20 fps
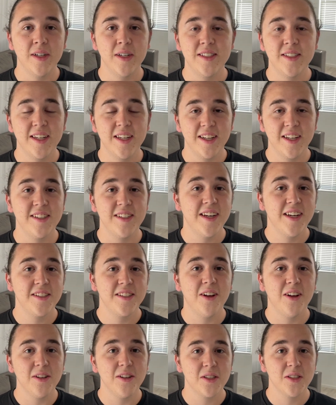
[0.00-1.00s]
is that it does
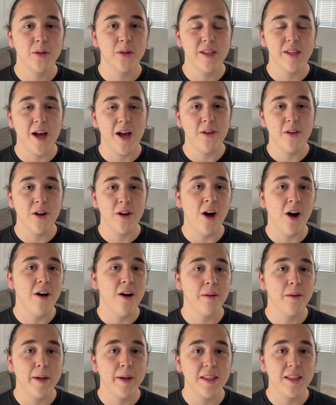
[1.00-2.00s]
also allow you to
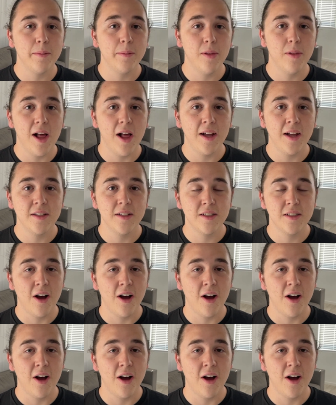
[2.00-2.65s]
automate the blinds